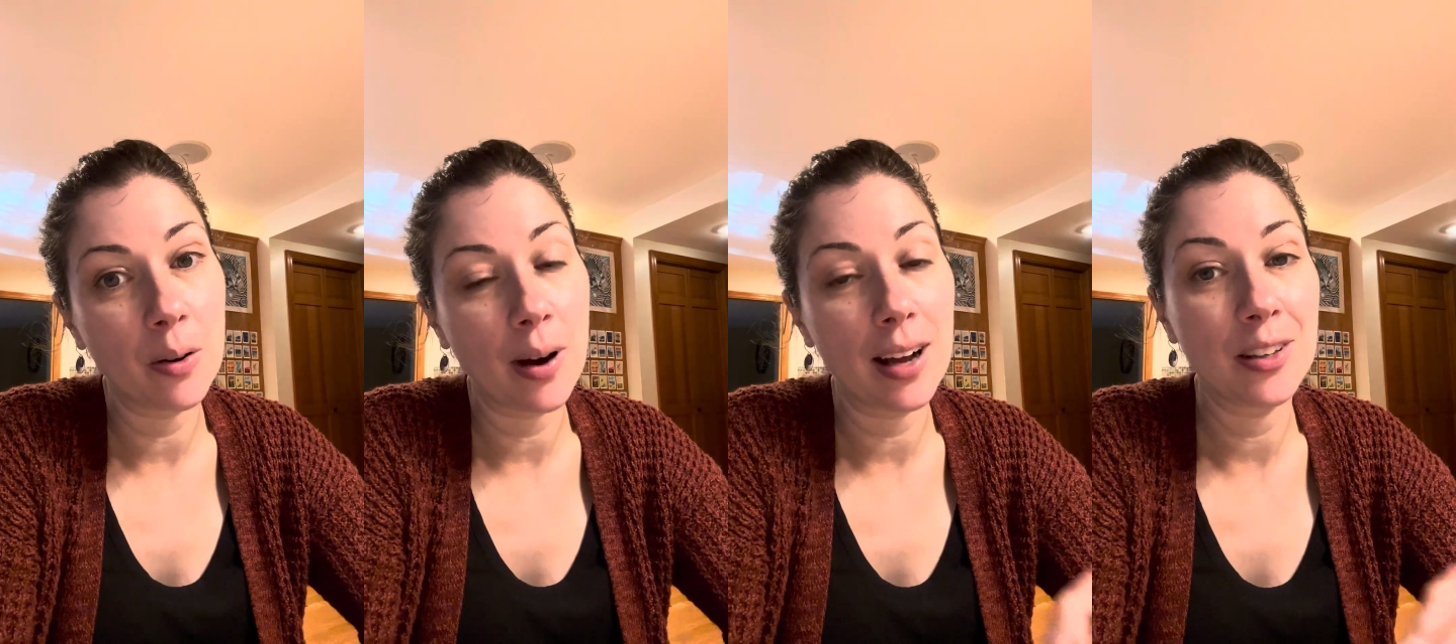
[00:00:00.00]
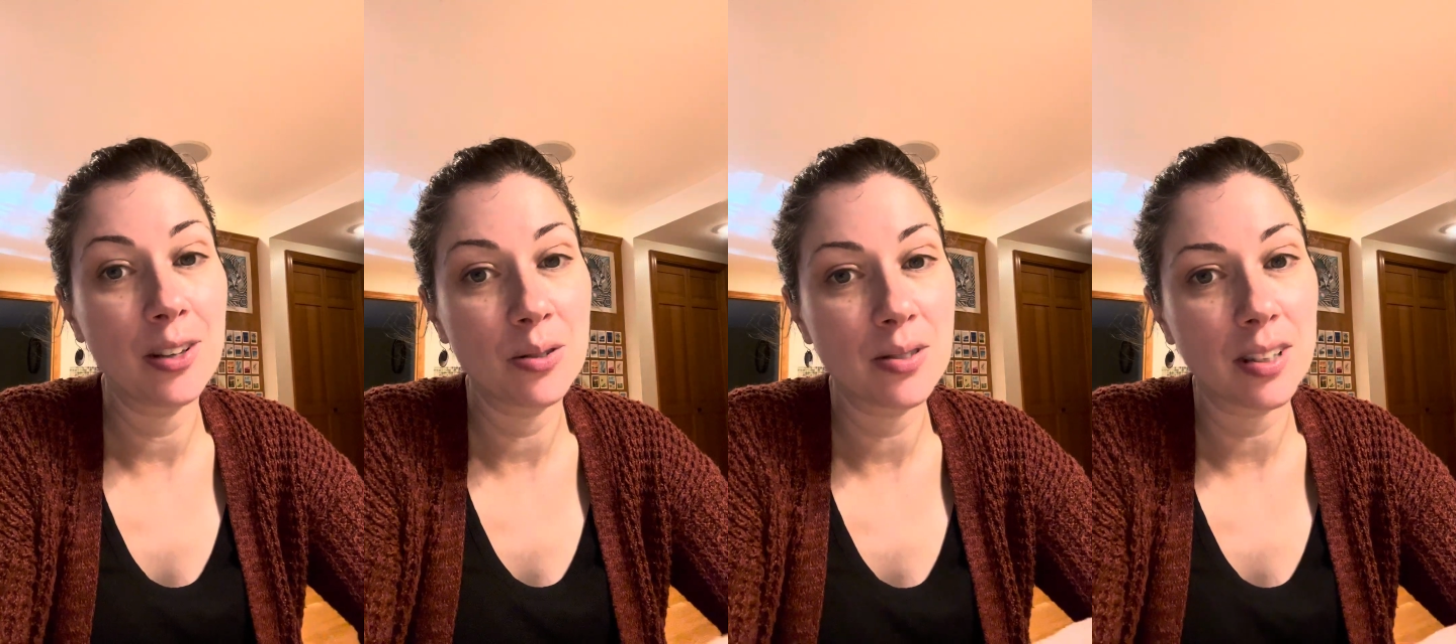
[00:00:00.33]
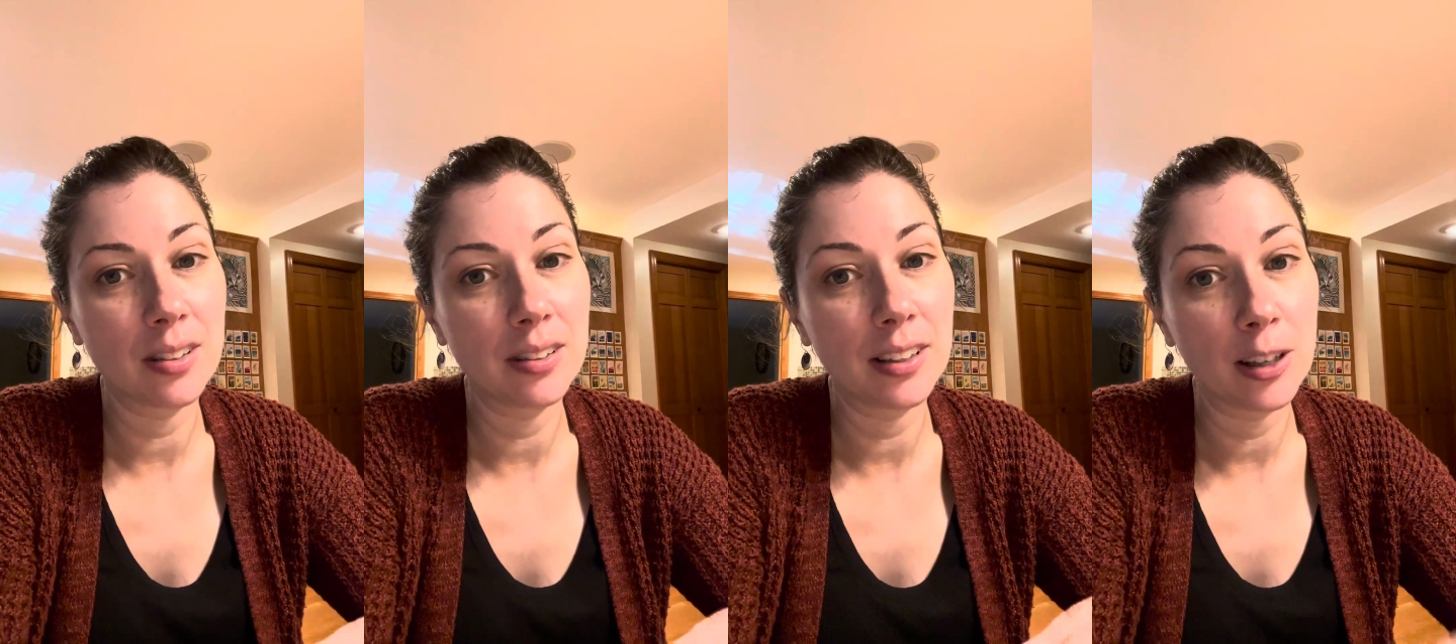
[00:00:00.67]
I used a
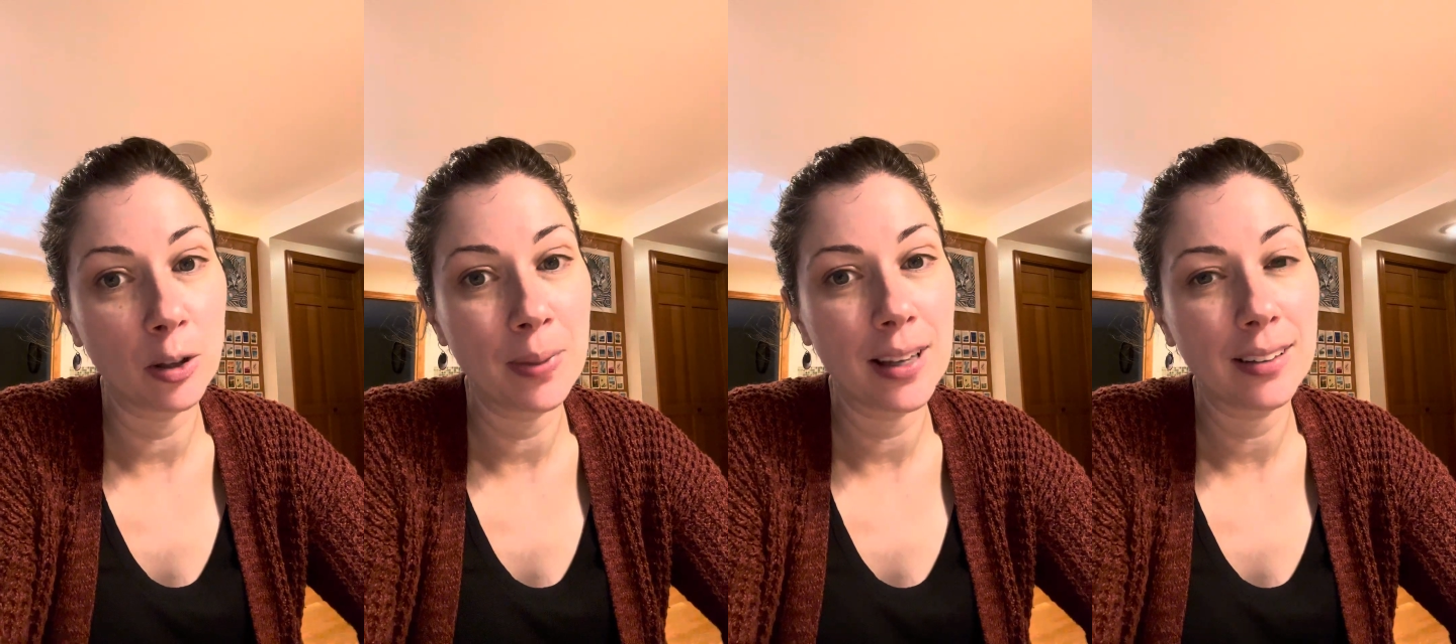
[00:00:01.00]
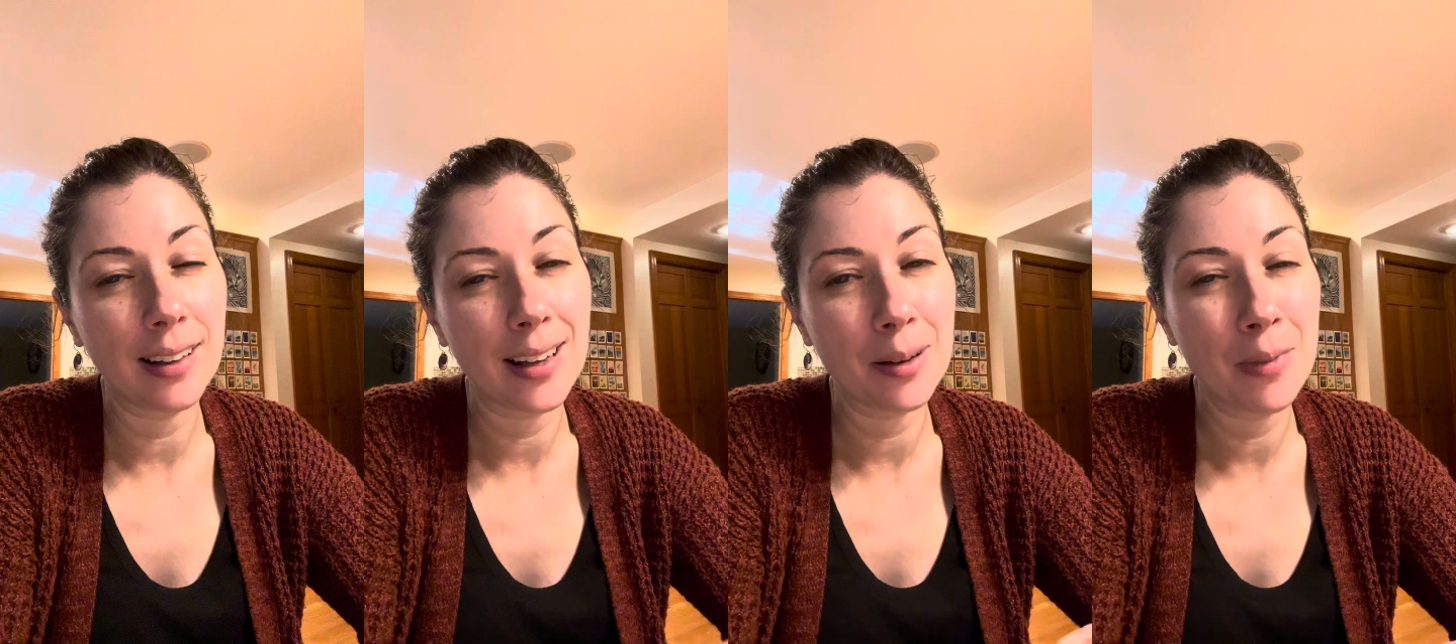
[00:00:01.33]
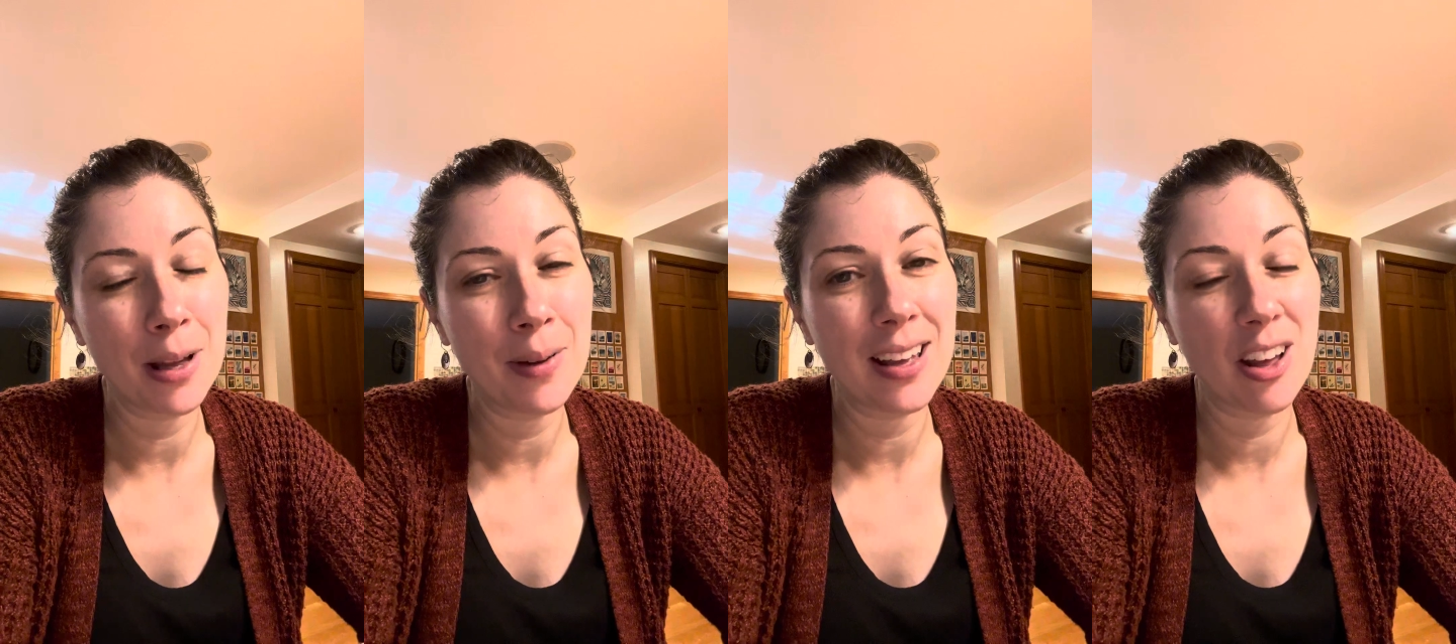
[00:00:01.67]
little bit, like
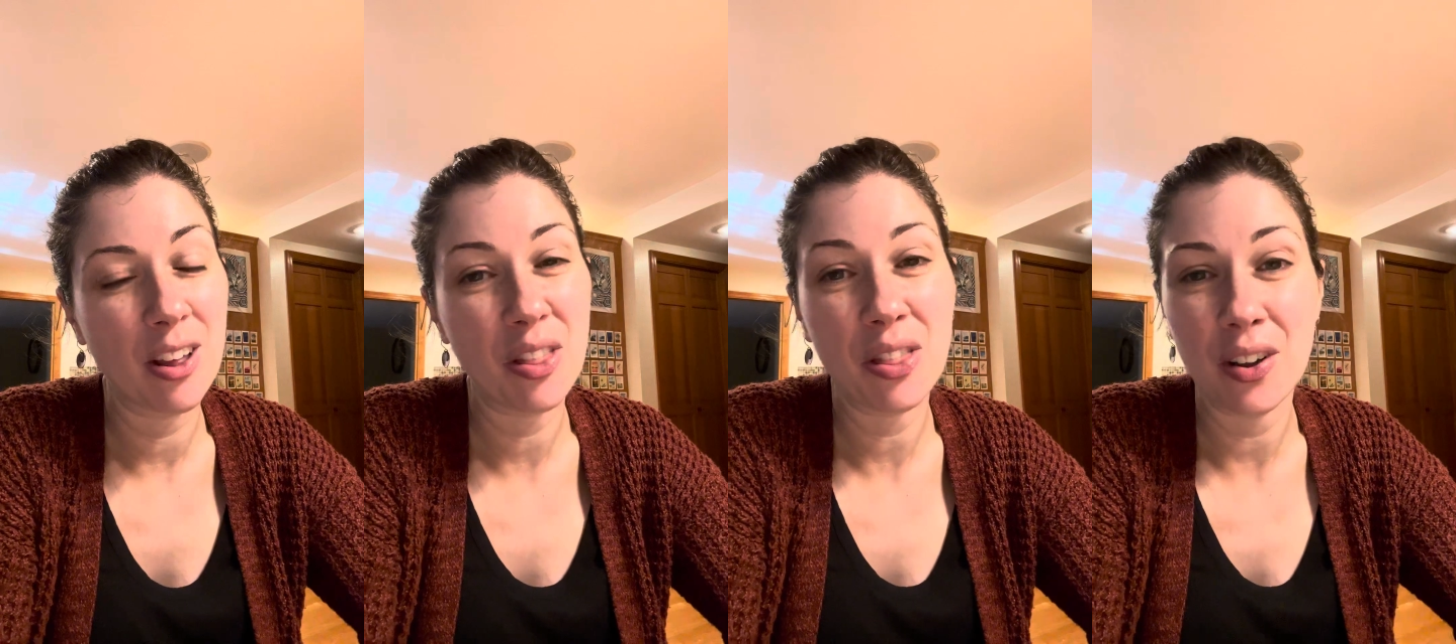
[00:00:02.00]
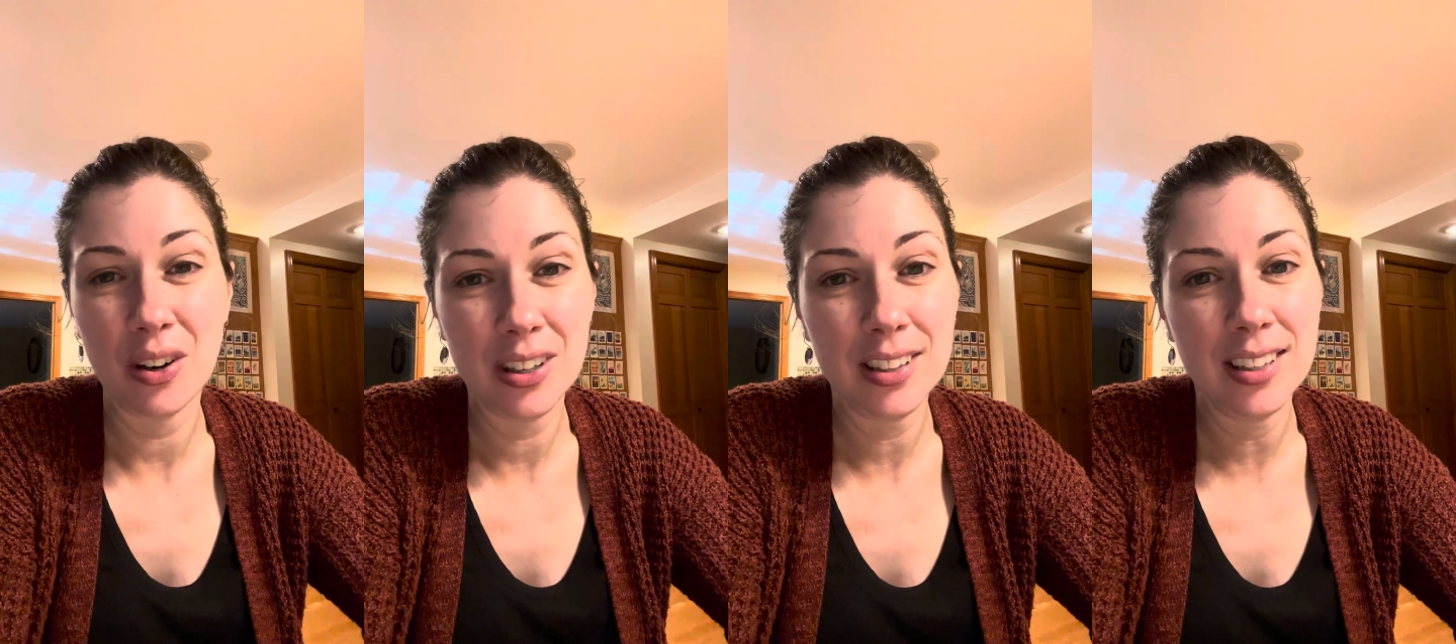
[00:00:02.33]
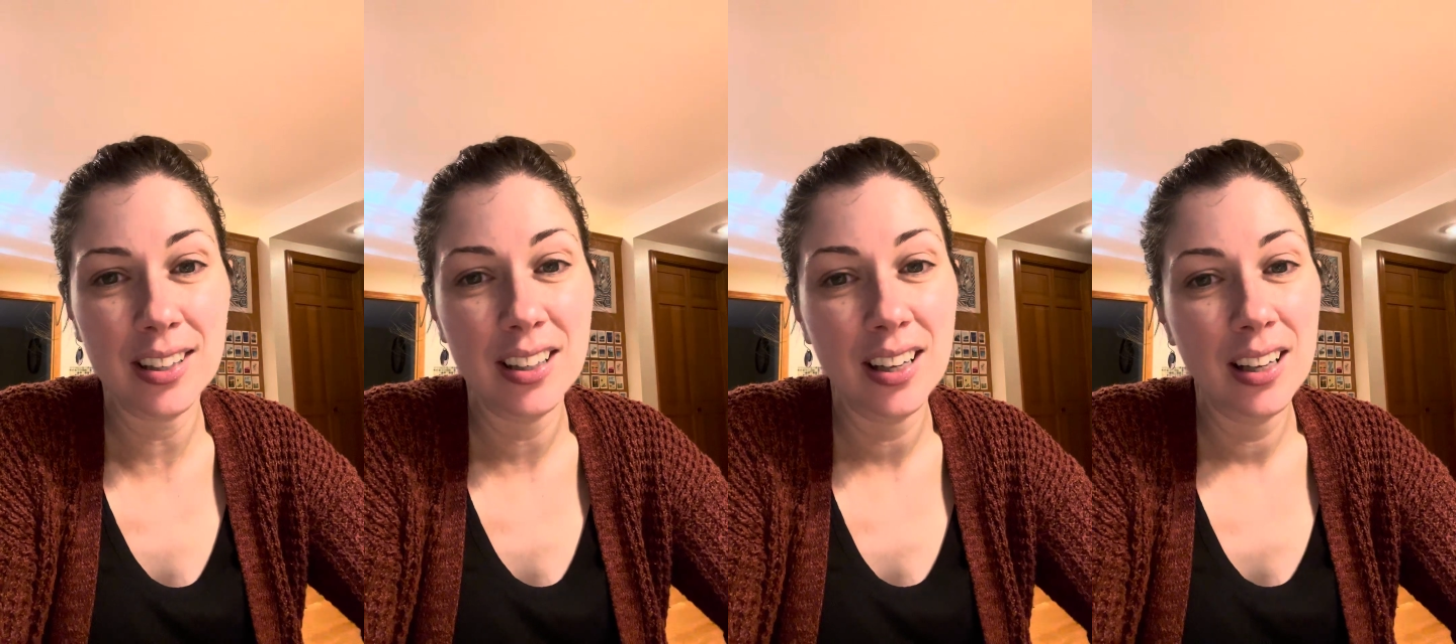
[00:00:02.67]
maybe a third